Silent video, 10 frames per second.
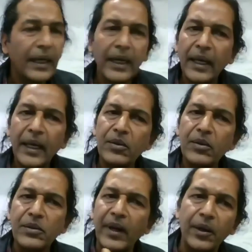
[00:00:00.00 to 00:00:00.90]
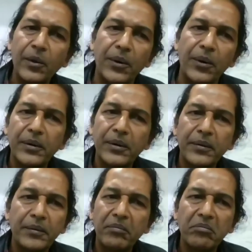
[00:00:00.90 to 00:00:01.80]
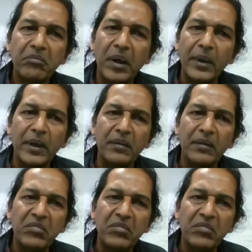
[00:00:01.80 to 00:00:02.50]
he was very good. I mean,